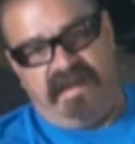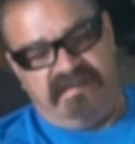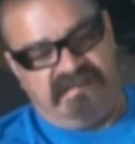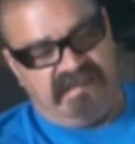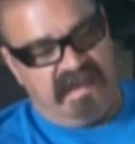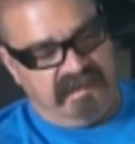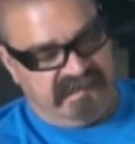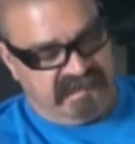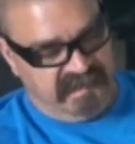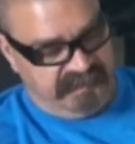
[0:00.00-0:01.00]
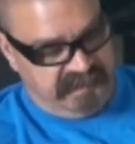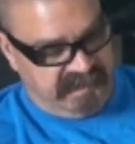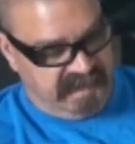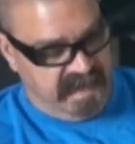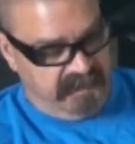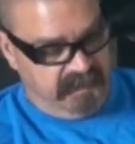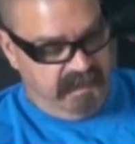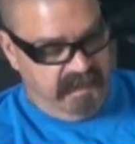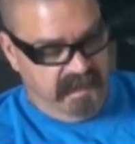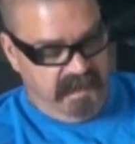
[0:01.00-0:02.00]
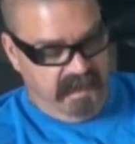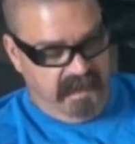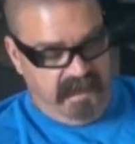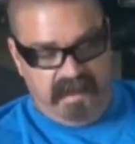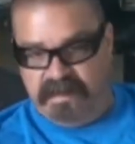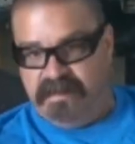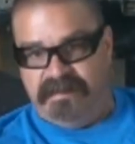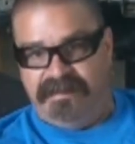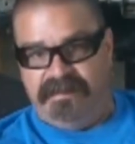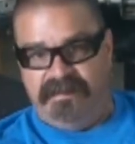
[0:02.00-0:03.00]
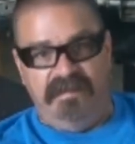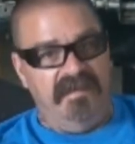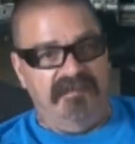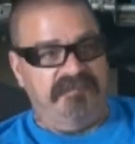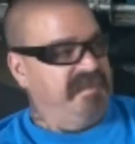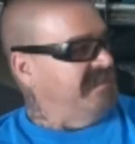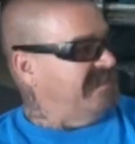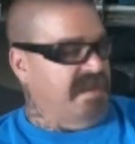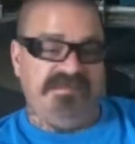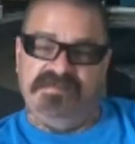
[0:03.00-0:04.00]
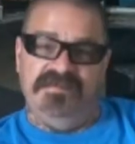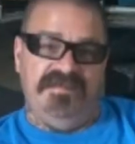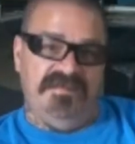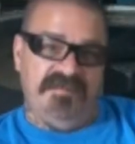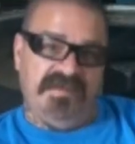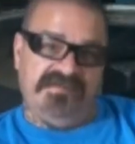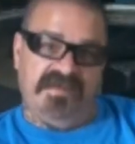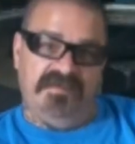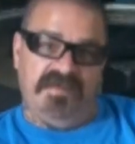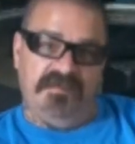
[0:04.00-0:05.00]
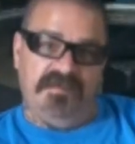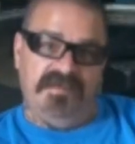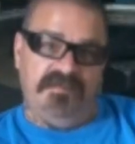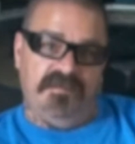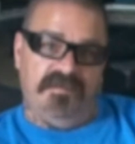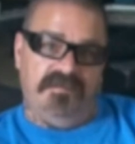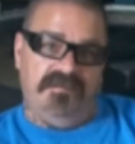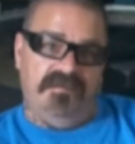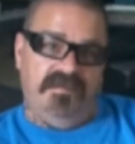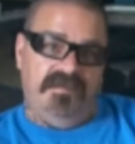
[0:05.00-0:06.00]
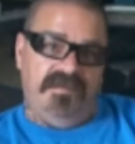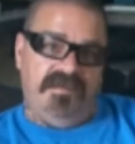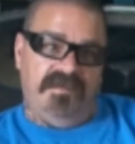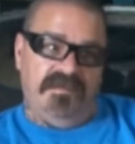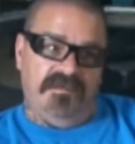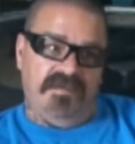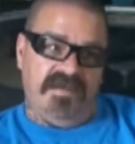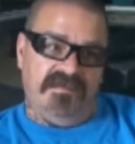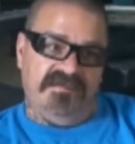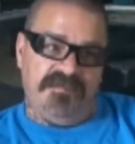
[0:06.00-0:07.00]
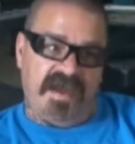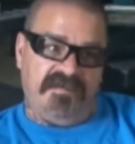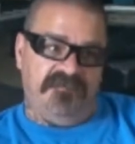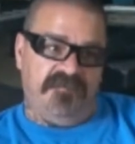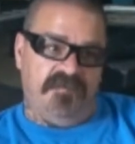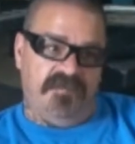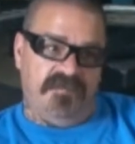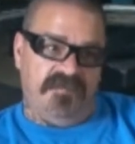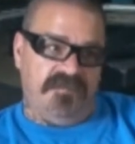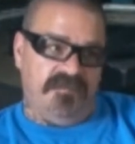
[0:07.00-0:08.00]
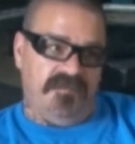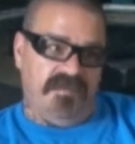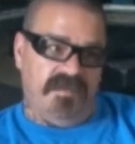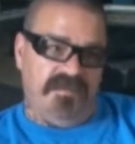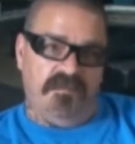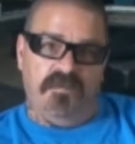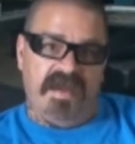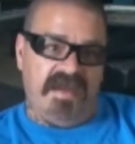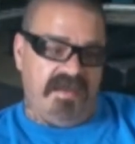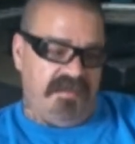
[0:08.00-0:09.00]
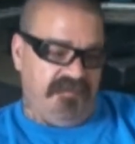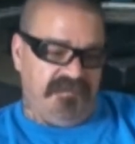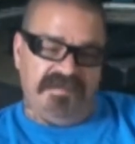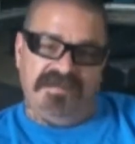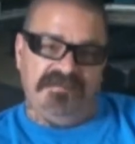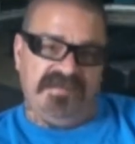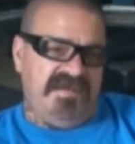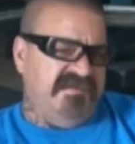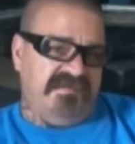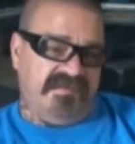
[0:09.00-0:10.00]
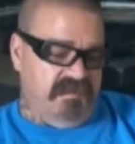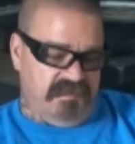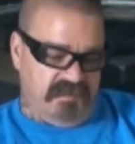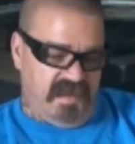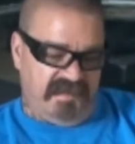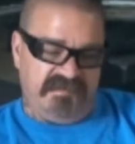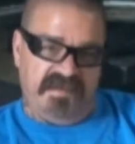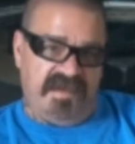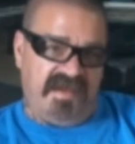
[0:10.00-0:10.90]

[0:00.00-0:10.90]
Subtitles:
I got to see how this stuff's put together. You don't have to be in the same studio to make a song now anymore. You know, the way it goes back and forth through the wave, and it's just cool to watch, man.